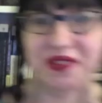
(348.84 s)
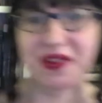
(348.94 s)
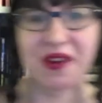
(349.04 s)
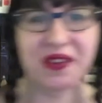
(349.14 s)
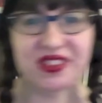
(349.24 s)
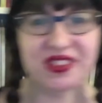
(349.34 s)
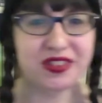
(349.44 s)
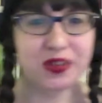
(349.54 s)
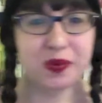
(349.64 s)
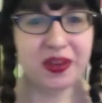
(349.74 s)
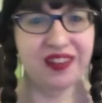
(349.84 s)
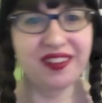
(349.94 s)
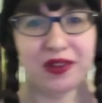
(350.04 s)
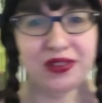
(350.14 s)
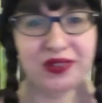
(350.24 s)
don't know, it's just
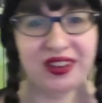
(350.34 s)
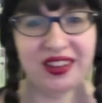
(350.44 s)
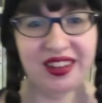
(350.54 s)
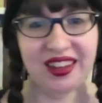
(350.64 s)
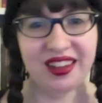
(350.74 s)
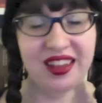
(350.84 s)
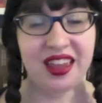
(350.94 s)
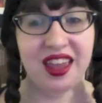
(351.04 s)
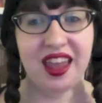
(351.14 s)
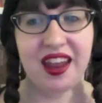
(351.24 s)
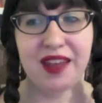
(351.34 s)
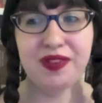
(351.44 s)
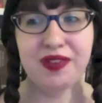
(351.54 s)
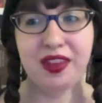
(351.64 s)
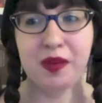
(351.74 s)
stupid. I was reading it and I
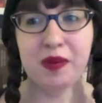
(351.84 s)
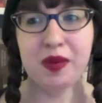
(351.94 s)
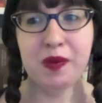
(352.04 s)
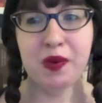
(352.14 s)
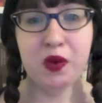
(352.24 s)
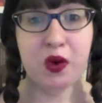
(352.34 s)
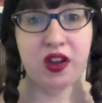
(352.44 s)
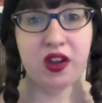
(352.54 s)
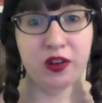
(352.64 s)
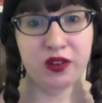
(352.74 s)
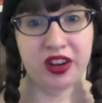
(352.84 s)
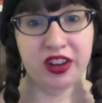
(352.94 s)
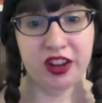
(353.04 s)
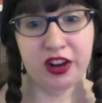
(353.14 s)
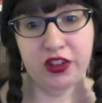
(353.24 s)
feel like people who are
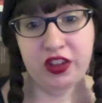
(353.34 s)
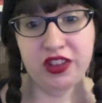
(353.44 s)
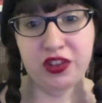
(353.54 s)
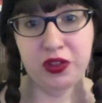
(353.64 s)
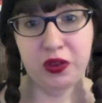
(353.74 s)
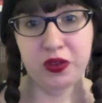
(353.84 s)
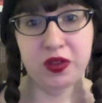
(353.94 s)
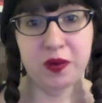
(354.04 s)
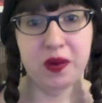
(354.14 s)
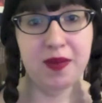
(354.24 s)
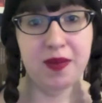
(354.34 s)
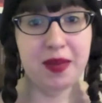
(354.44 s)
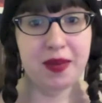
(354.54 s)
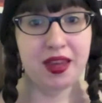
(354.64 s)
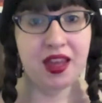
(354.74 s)
reading it are looking to lose some weight
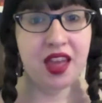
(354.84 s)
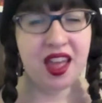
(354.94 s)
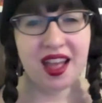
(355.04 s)
maybe.